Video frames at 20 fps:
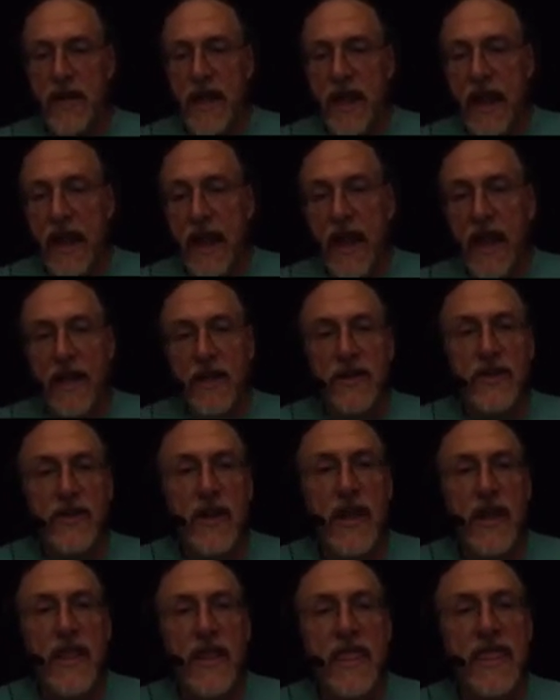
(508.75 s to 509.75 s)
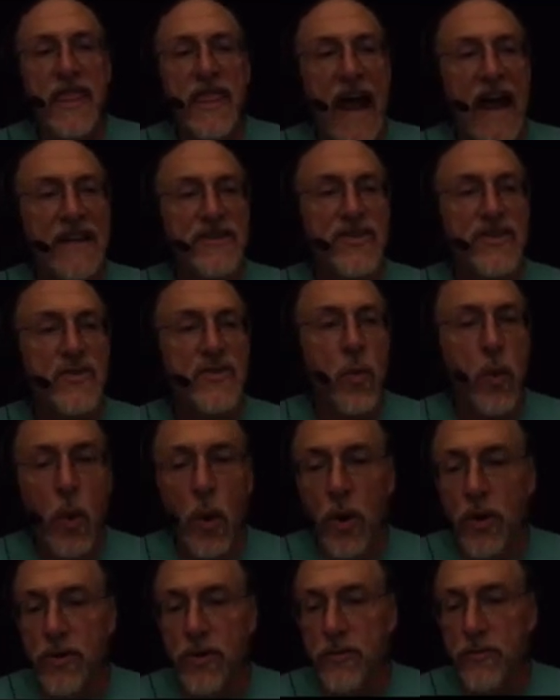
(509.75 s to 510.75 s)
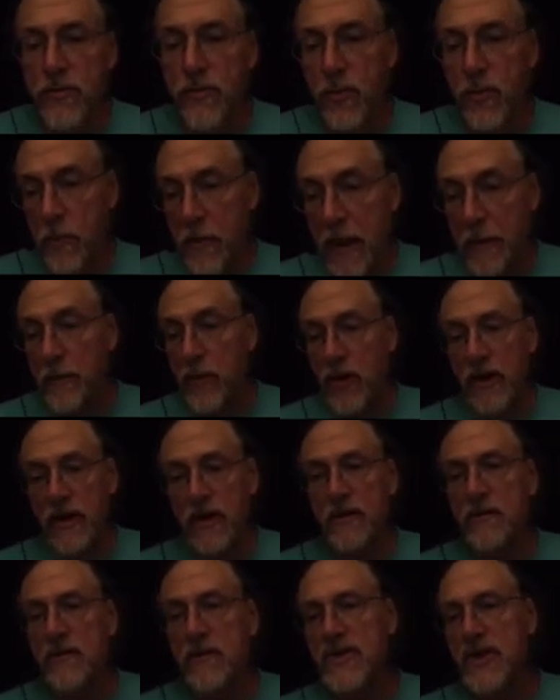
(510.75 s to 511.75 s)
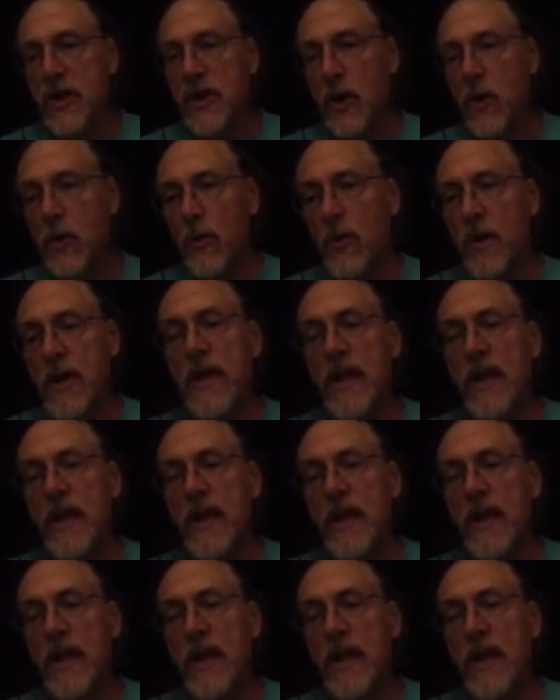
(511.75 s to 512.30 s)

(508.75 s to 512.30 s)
And that's worth remembering. So